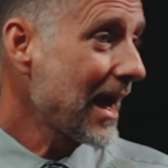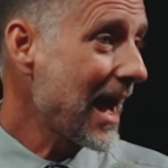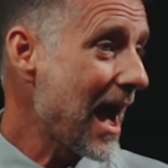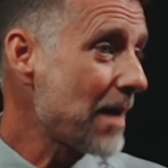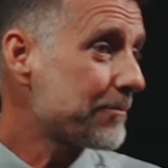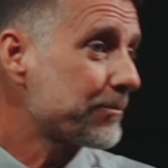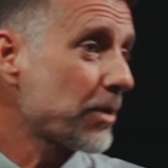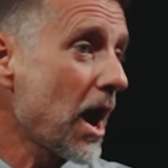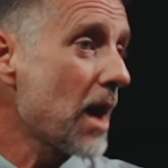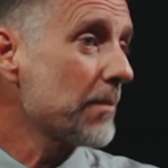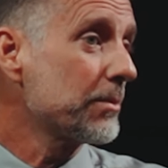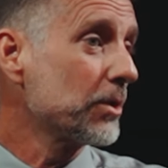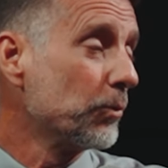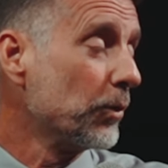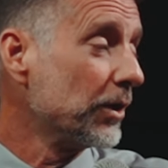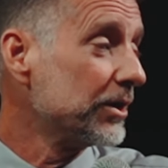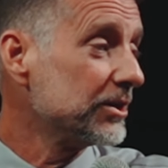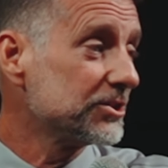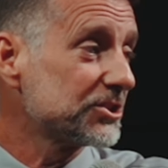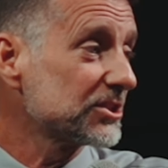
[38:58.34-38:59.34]
I probably
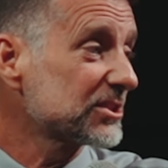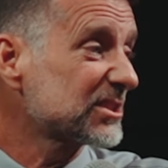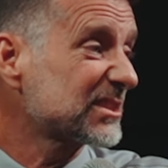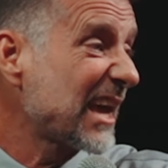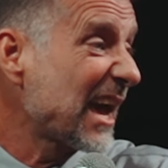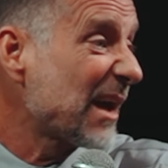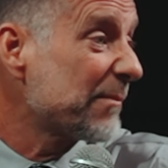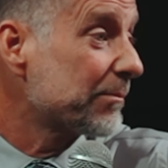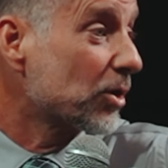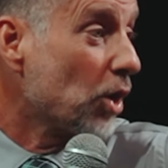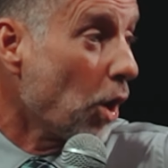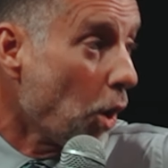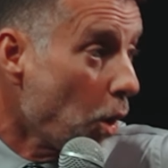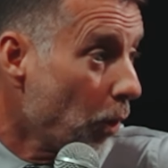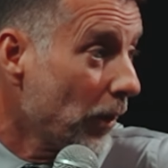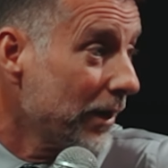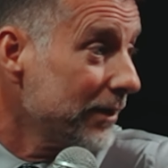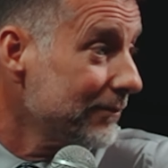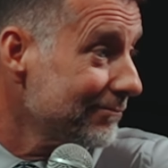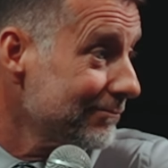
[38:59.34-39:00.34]
would have just kept
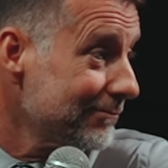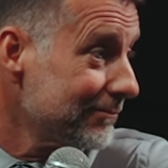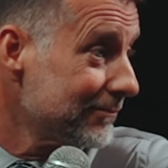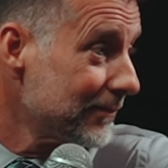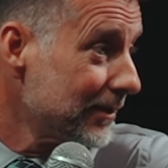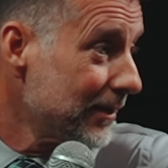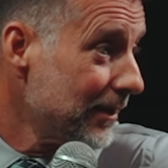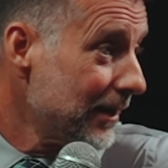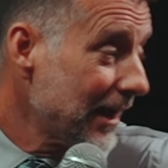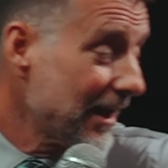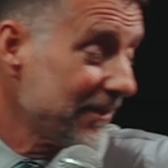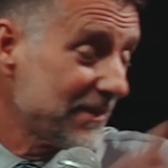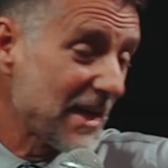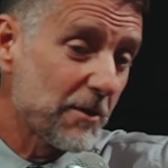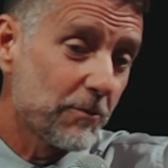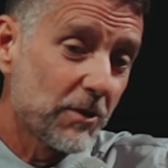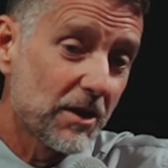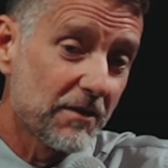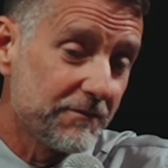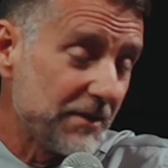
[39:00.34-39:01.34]
going, and they
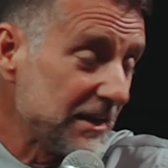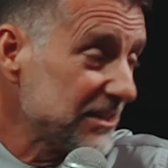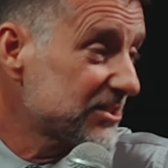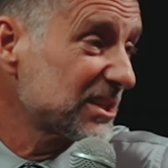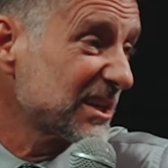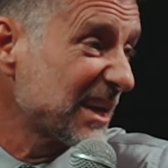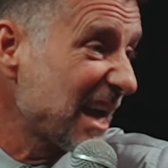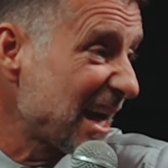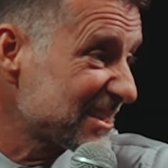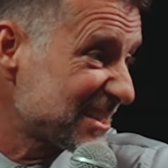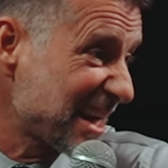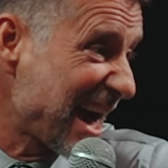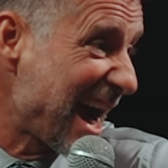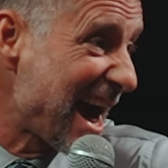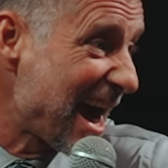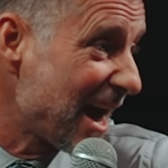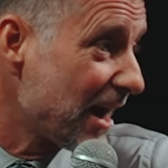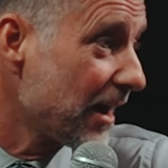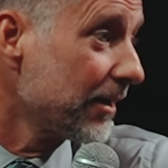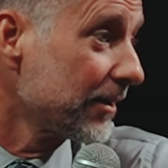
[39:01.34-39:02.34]
would have eventually got
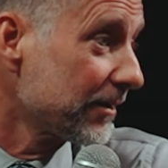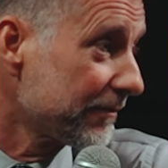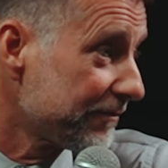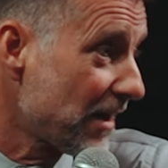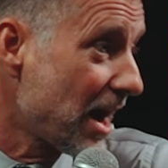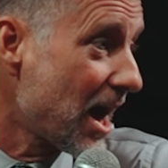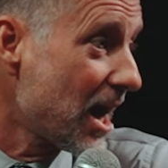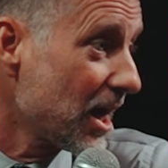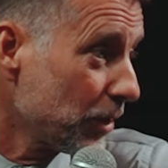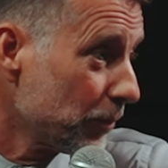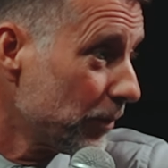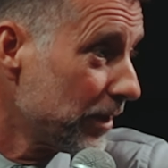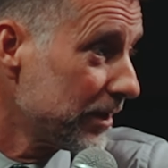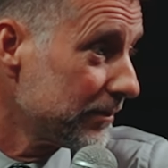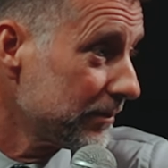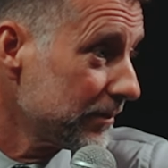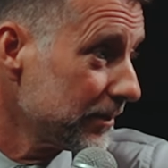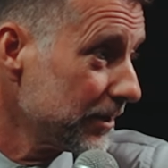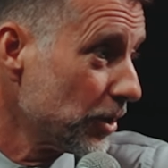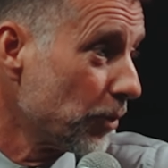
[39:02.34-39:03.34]
tired of
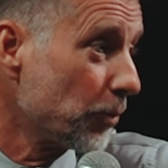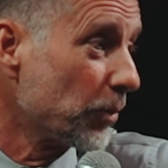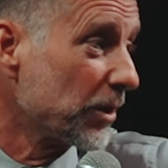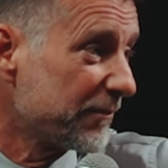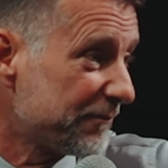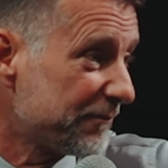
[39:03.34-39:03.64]
following, you know, would have